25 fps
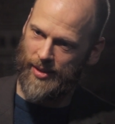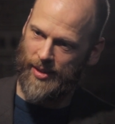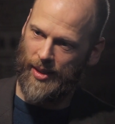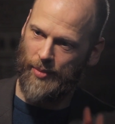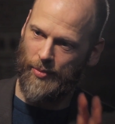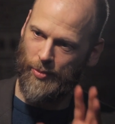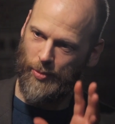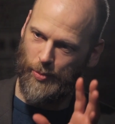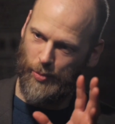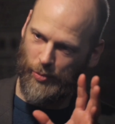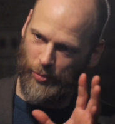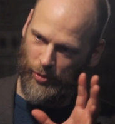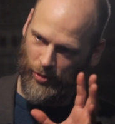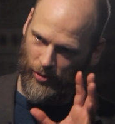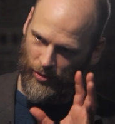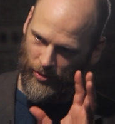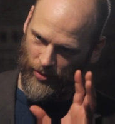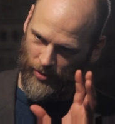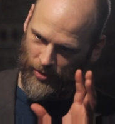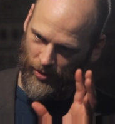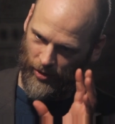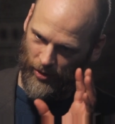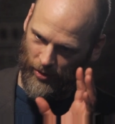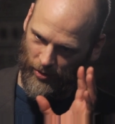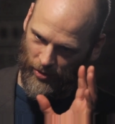example,
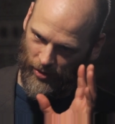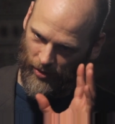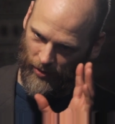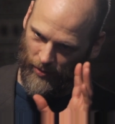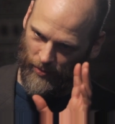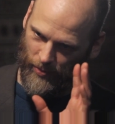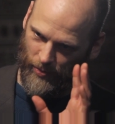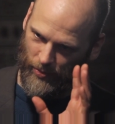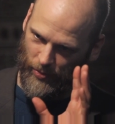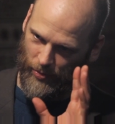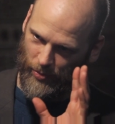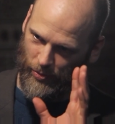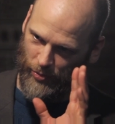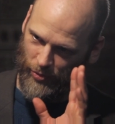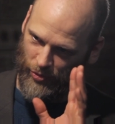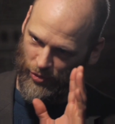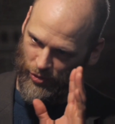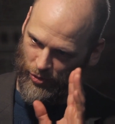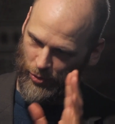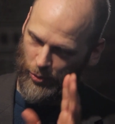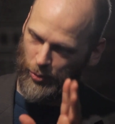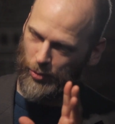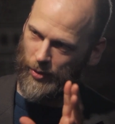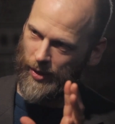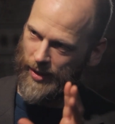sort of
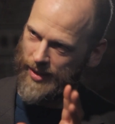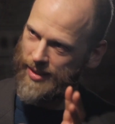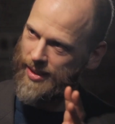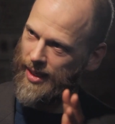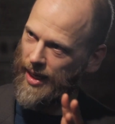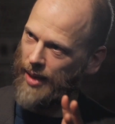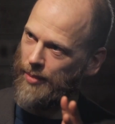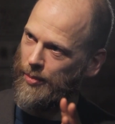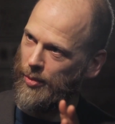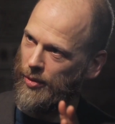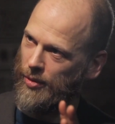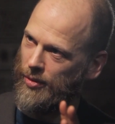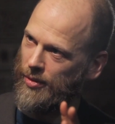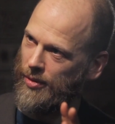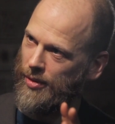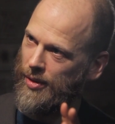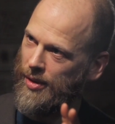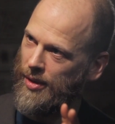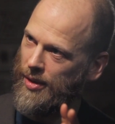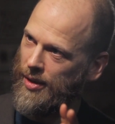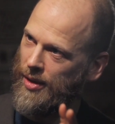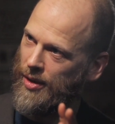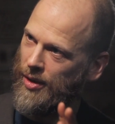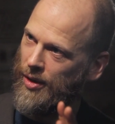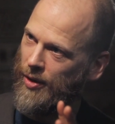school example
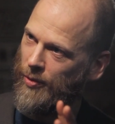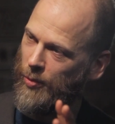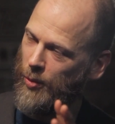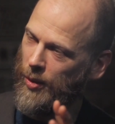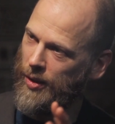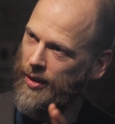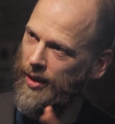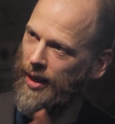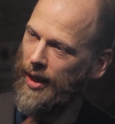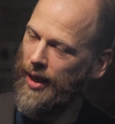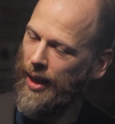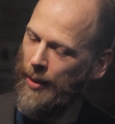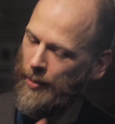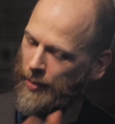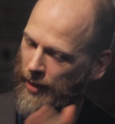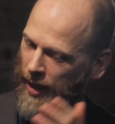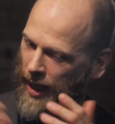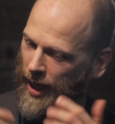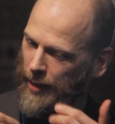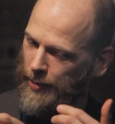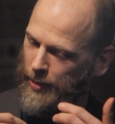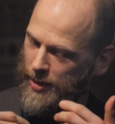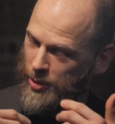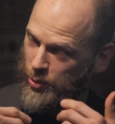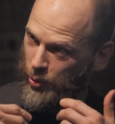of what
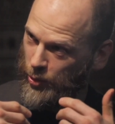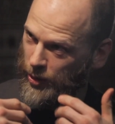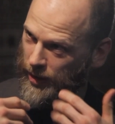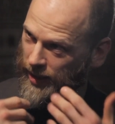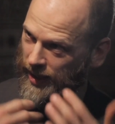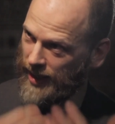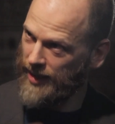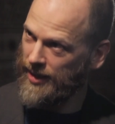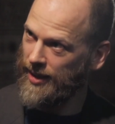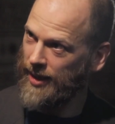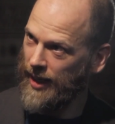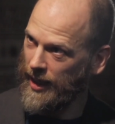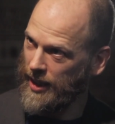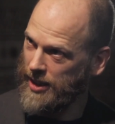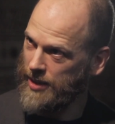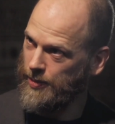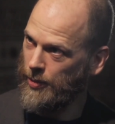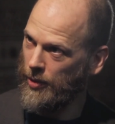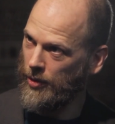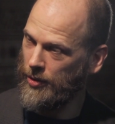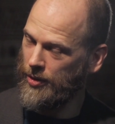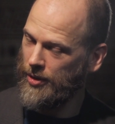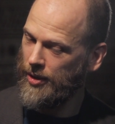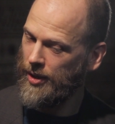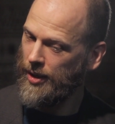happens when you get an
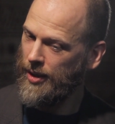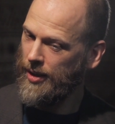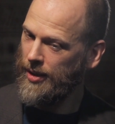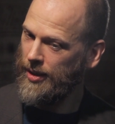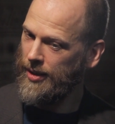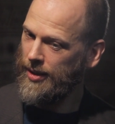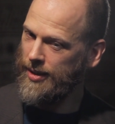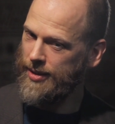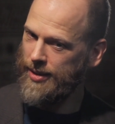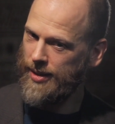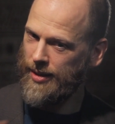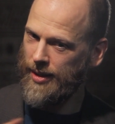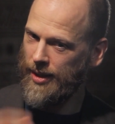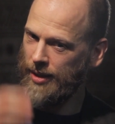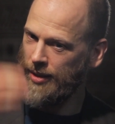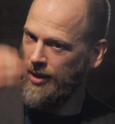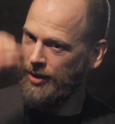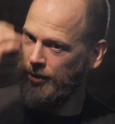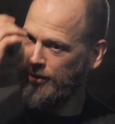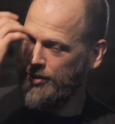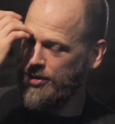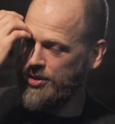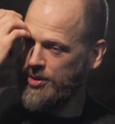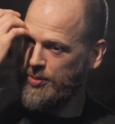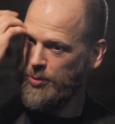expert is in
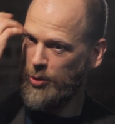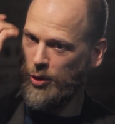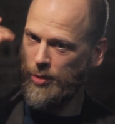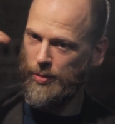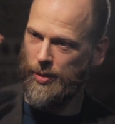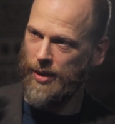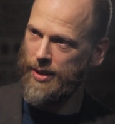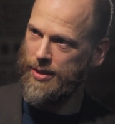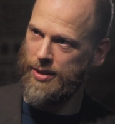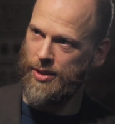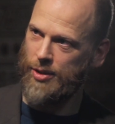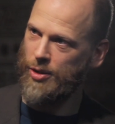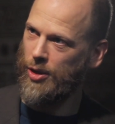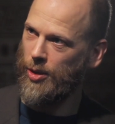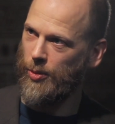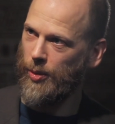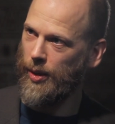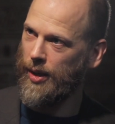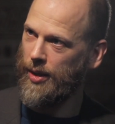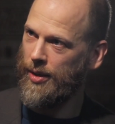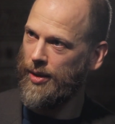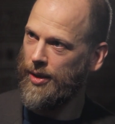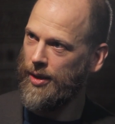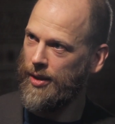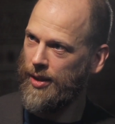another small place in
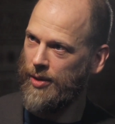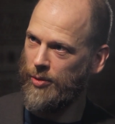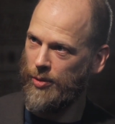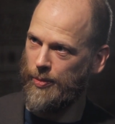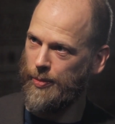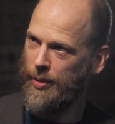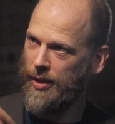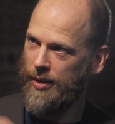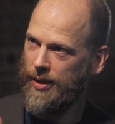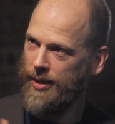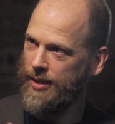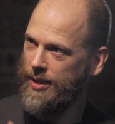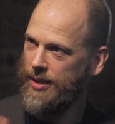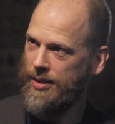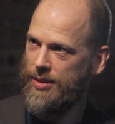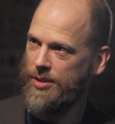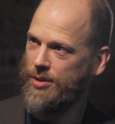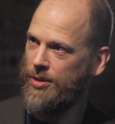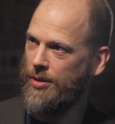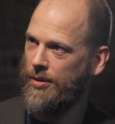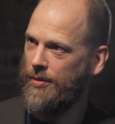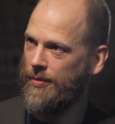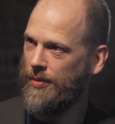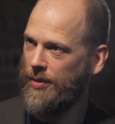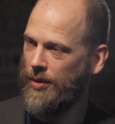Norway. They were building this
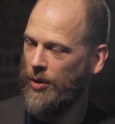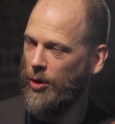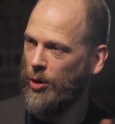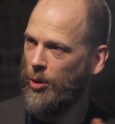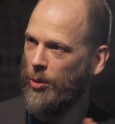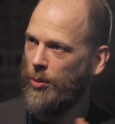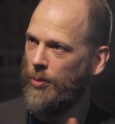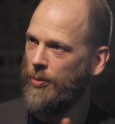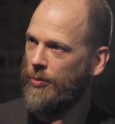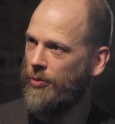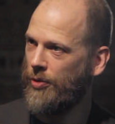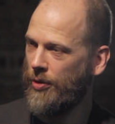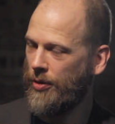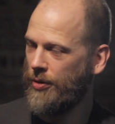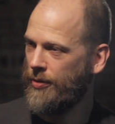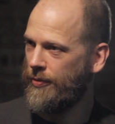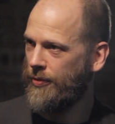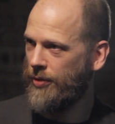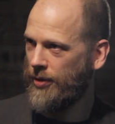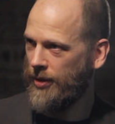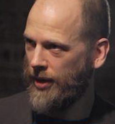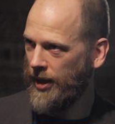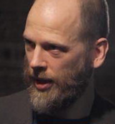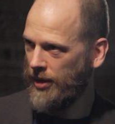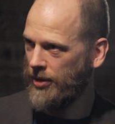sort of home for
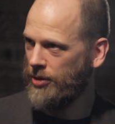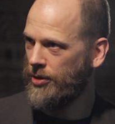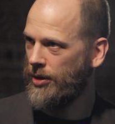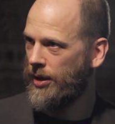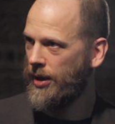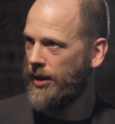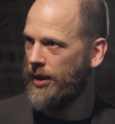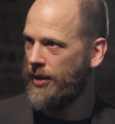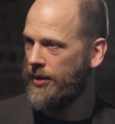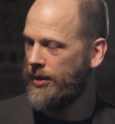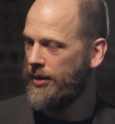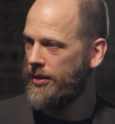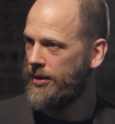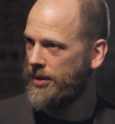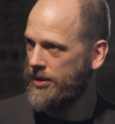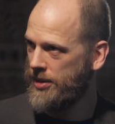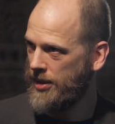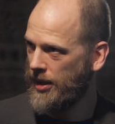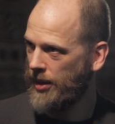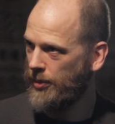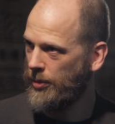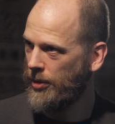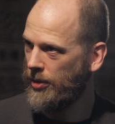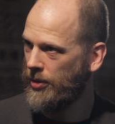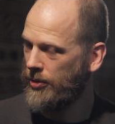the elderly and the
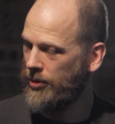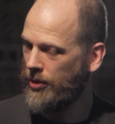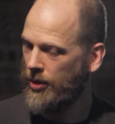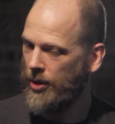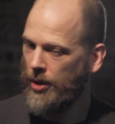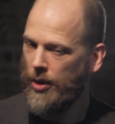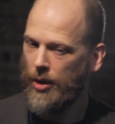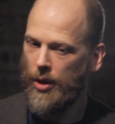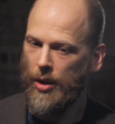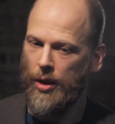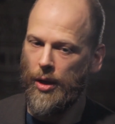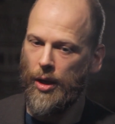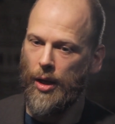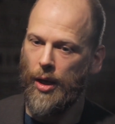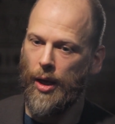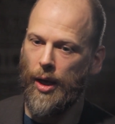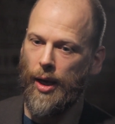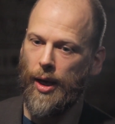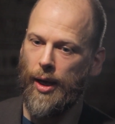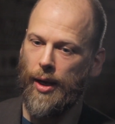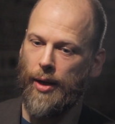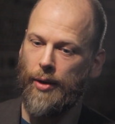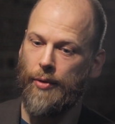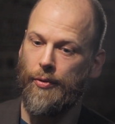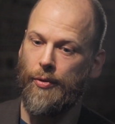disabled,
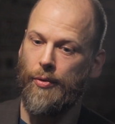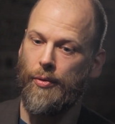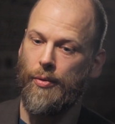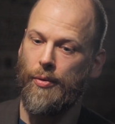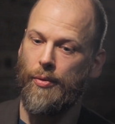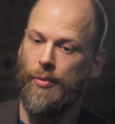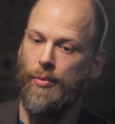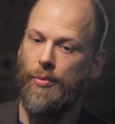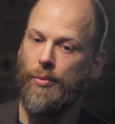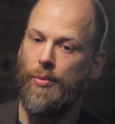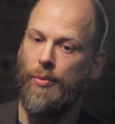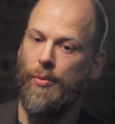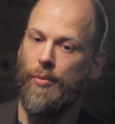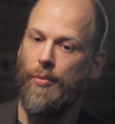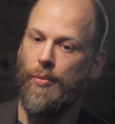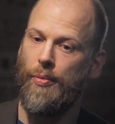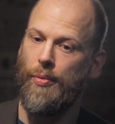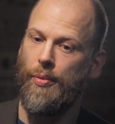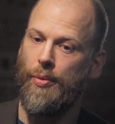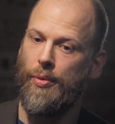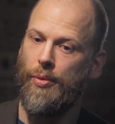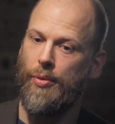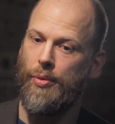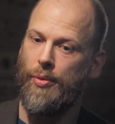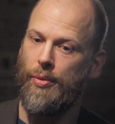and
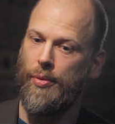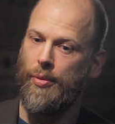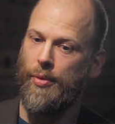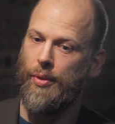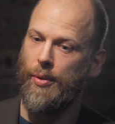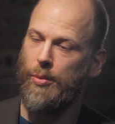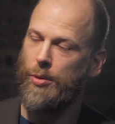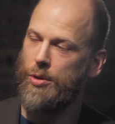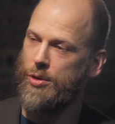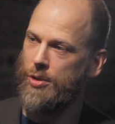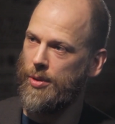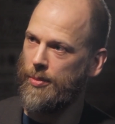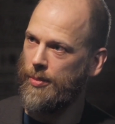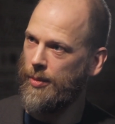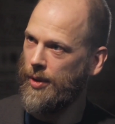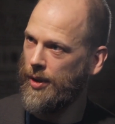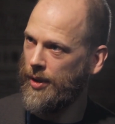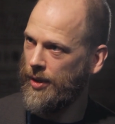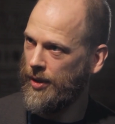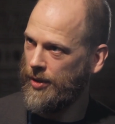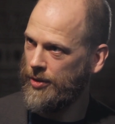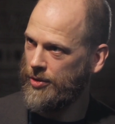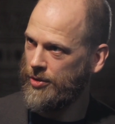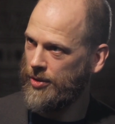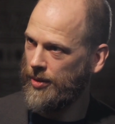there were some
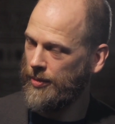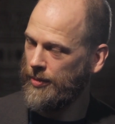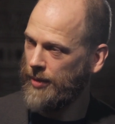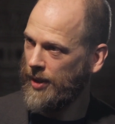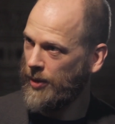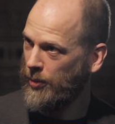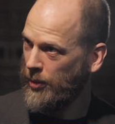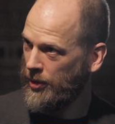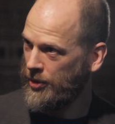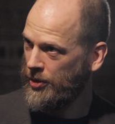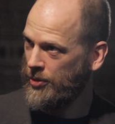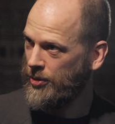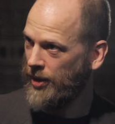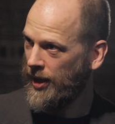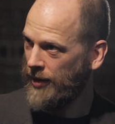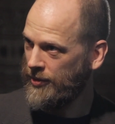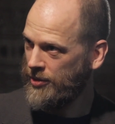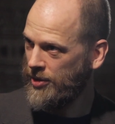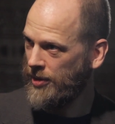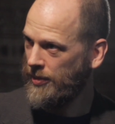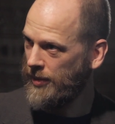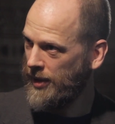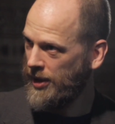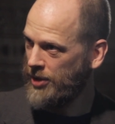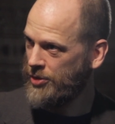they wanted to have
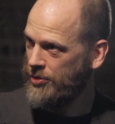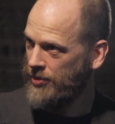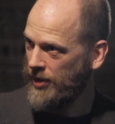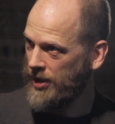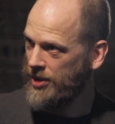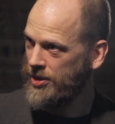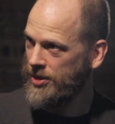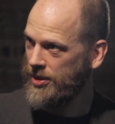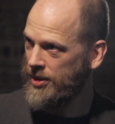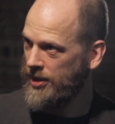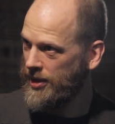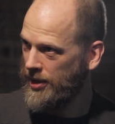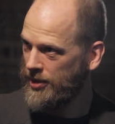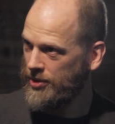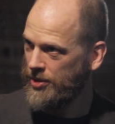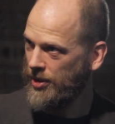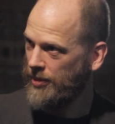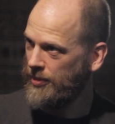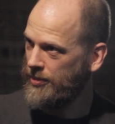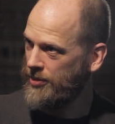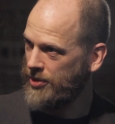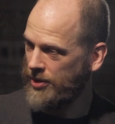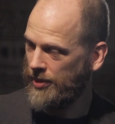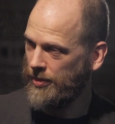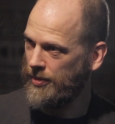some illustrations there,
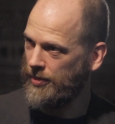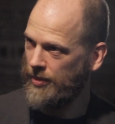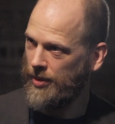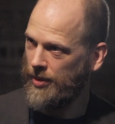some